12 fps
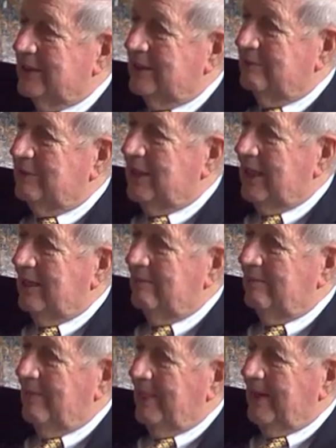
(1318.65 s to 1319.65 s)
he
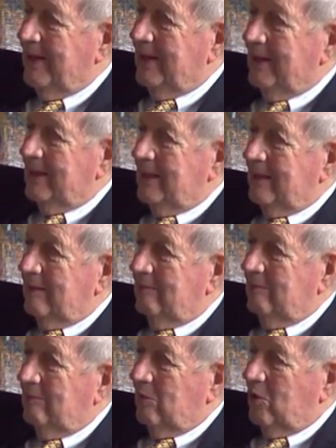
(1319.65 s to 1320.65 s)
became
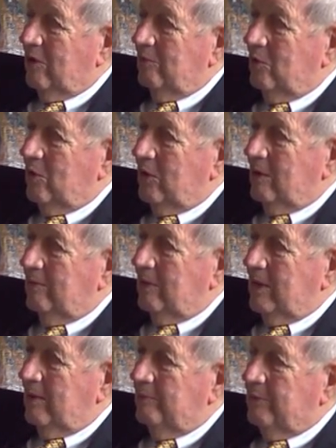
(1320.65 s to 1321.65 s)
more and more
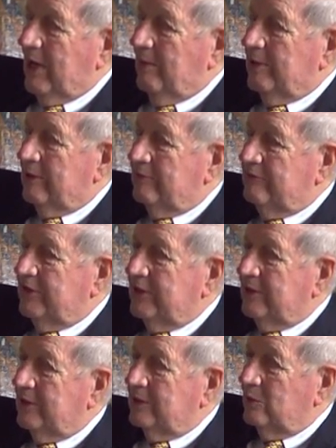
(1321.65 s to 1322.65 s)
a prominent
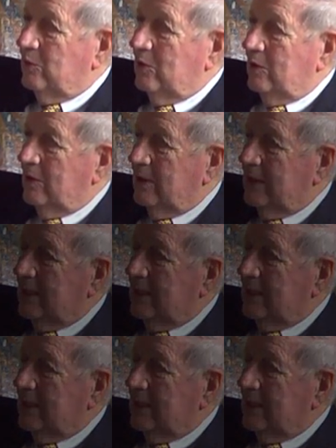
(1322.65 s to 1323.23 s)
figure in the world.